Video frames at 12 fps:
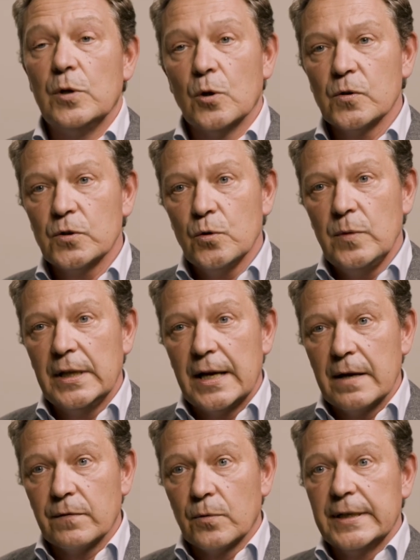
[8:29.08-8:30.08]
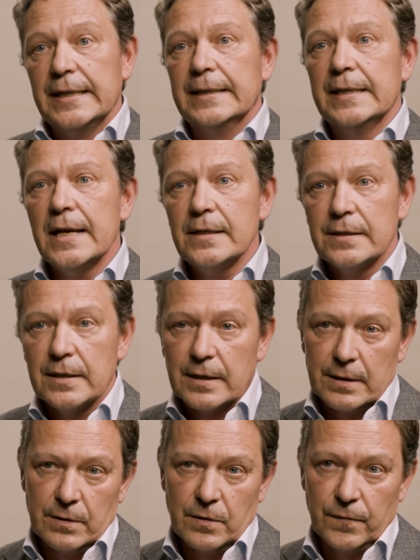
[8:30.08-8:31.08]
We also will have already next
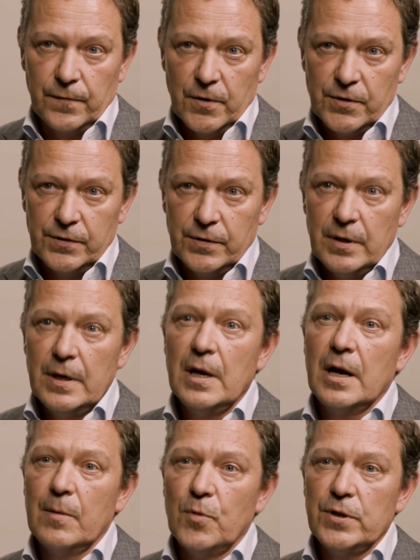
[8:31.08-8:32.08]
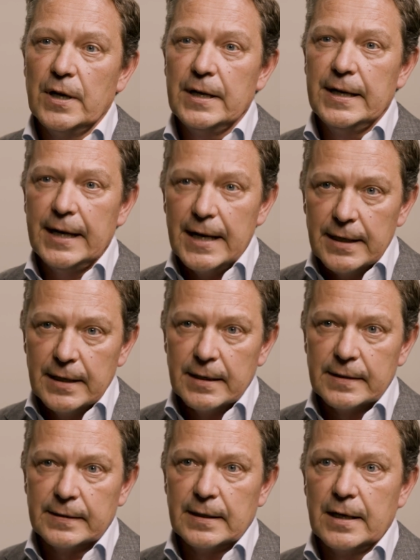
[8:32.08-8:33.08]
year our first ammonia cracking
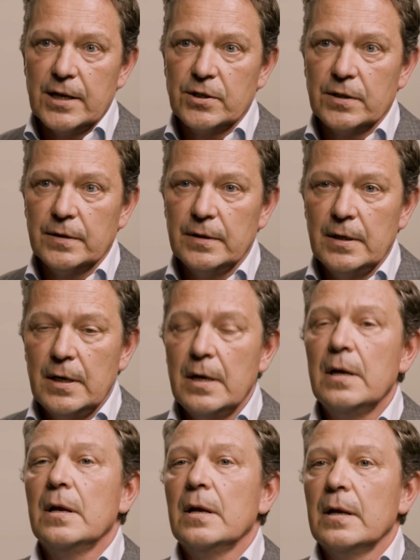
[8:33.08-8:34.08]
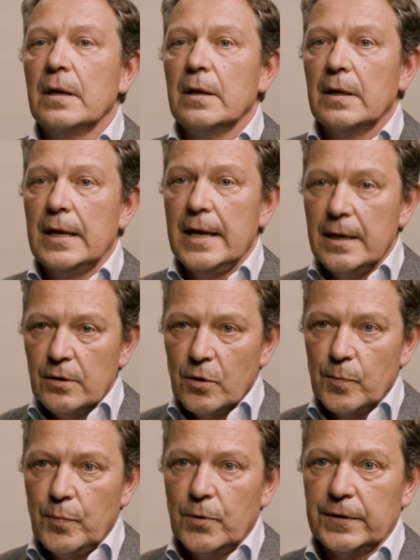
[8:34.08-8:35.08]
installation in our
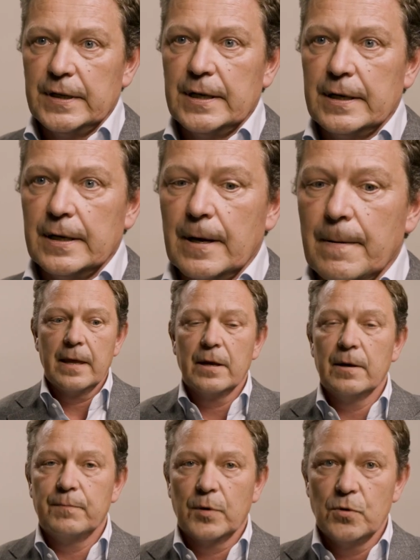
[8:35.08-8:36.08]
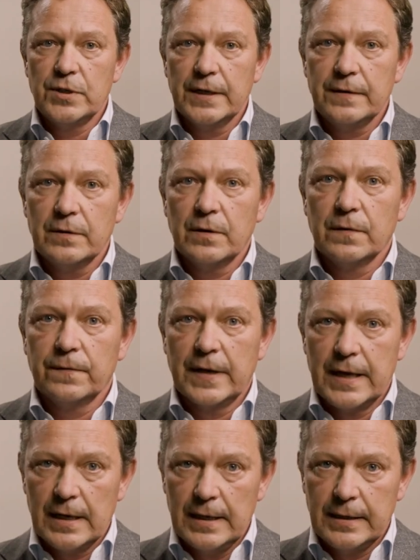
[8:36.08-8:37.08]
port area, a project of
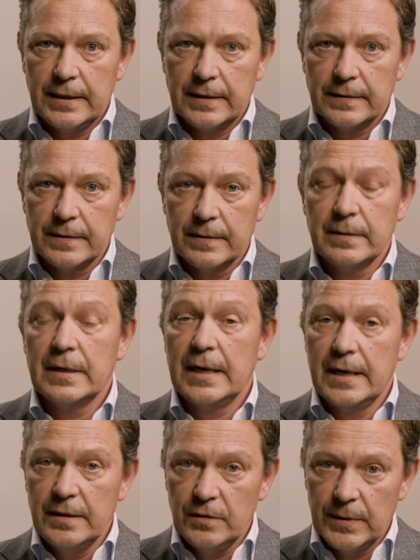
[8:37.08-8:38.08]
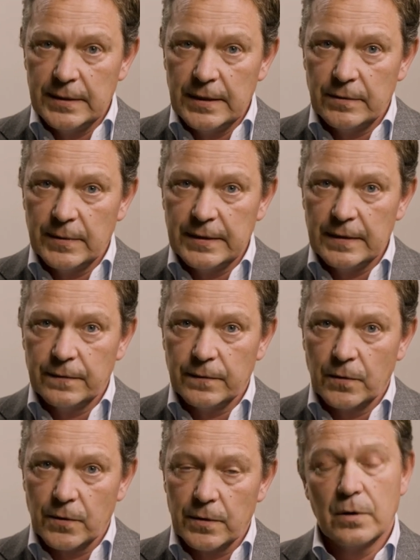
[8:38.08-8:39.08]
Air Liquide in
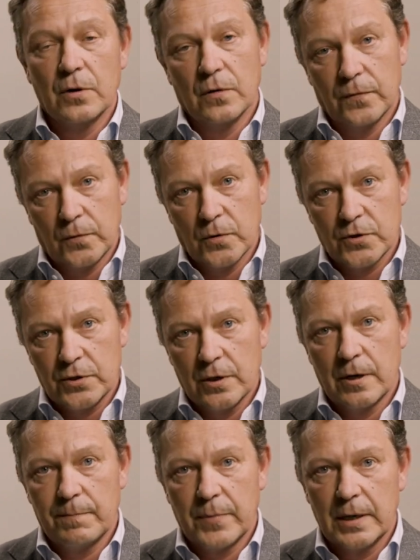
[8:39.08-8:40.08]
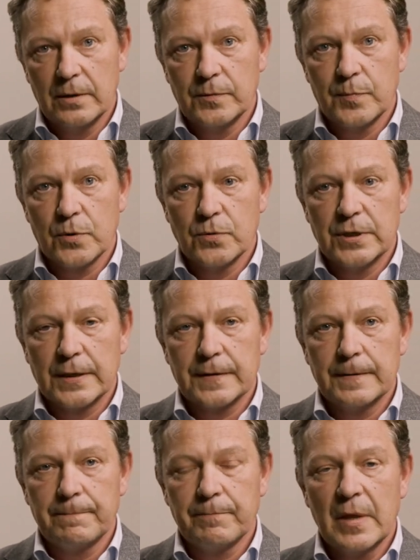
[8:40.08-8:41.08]
2024. Of course, a pilot project.